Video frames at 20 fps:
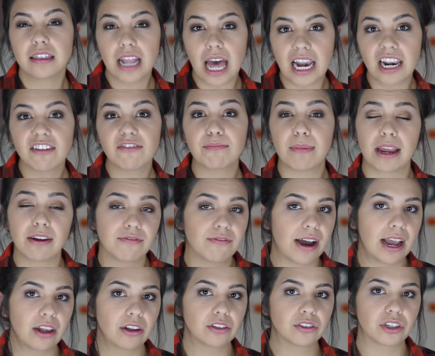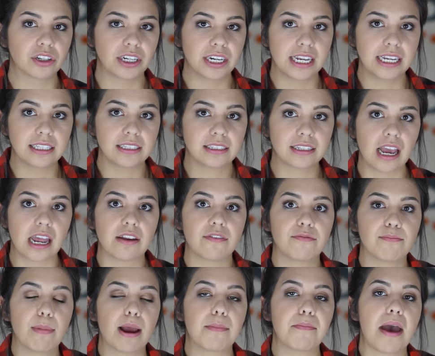lot of my files are inside
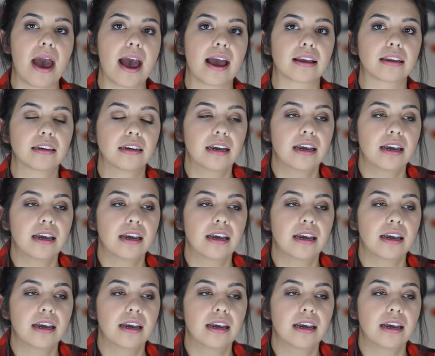of my Mac.